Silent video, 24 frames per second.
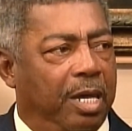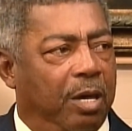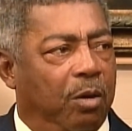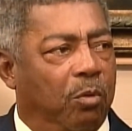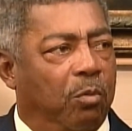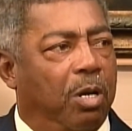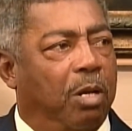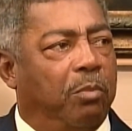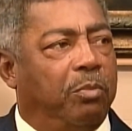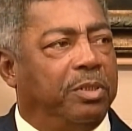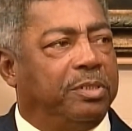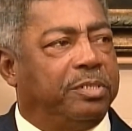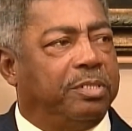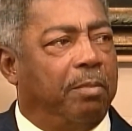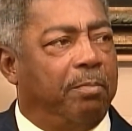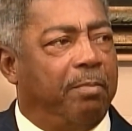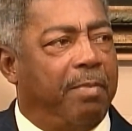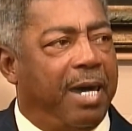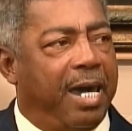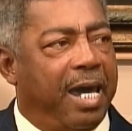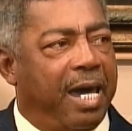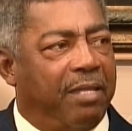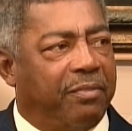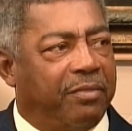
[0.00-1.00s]
What was the
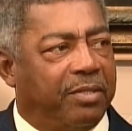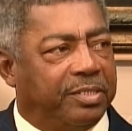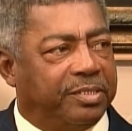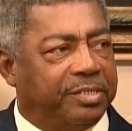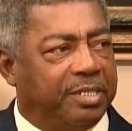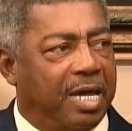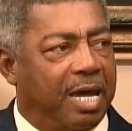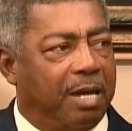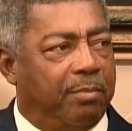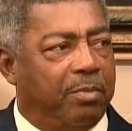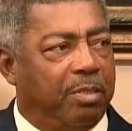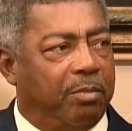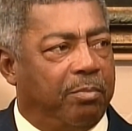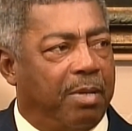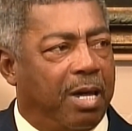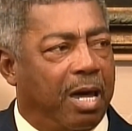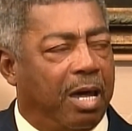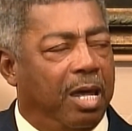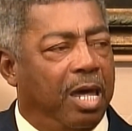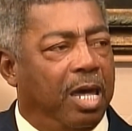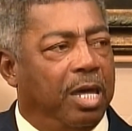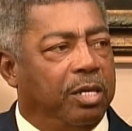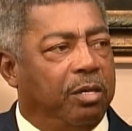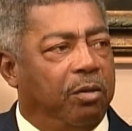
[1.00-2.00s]
math assignment about?
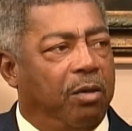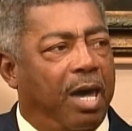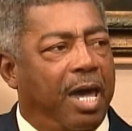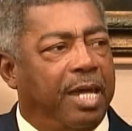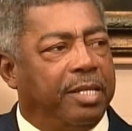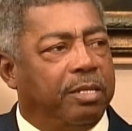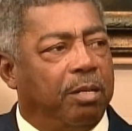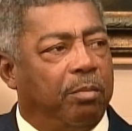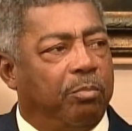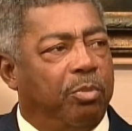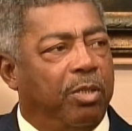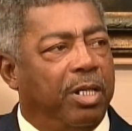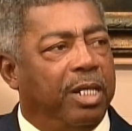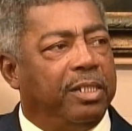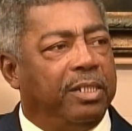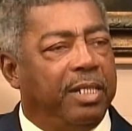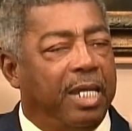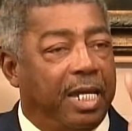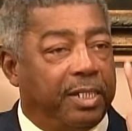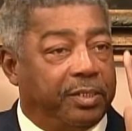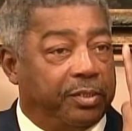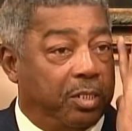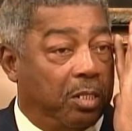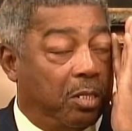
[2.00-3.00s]
You had to bring
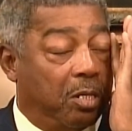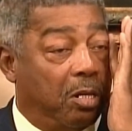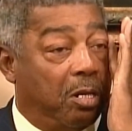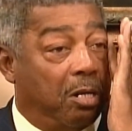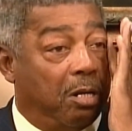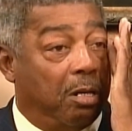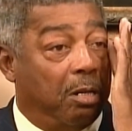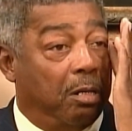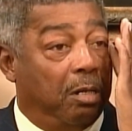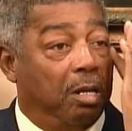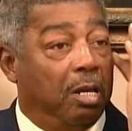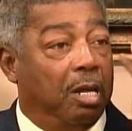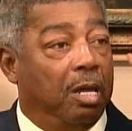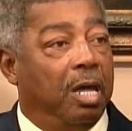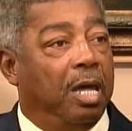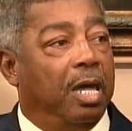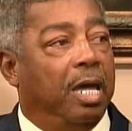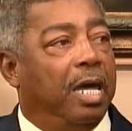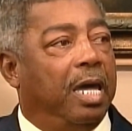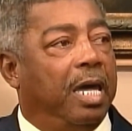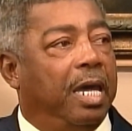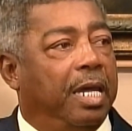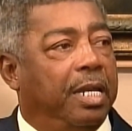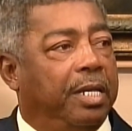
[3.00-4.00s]
that to her,
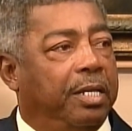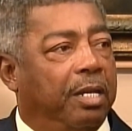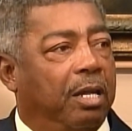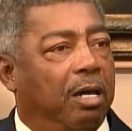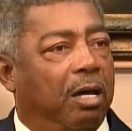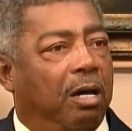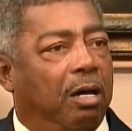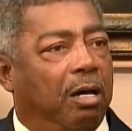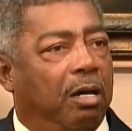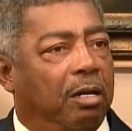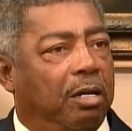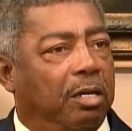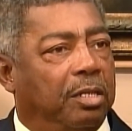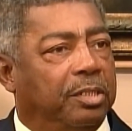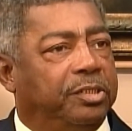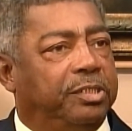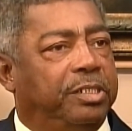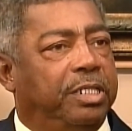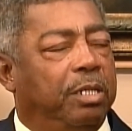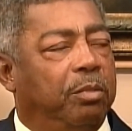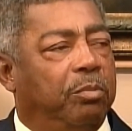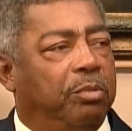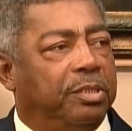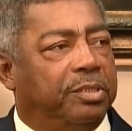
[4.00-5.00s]
and
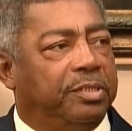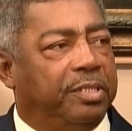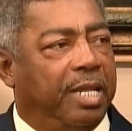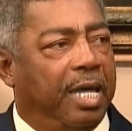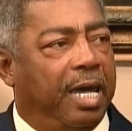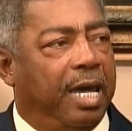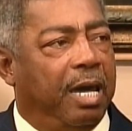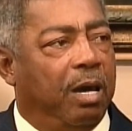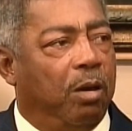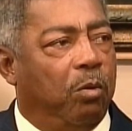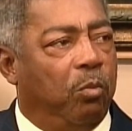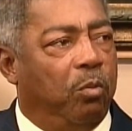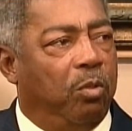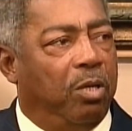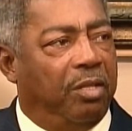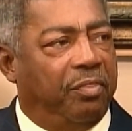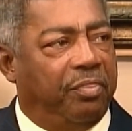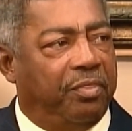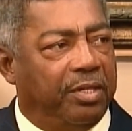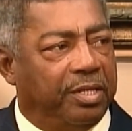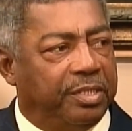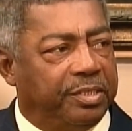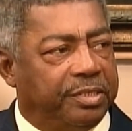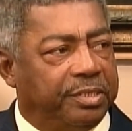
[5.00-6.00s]
she was there with
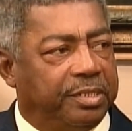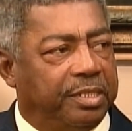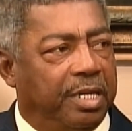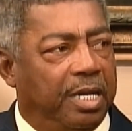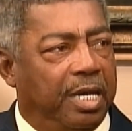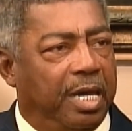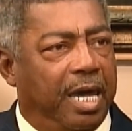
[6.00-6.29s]
mm-hmm. us.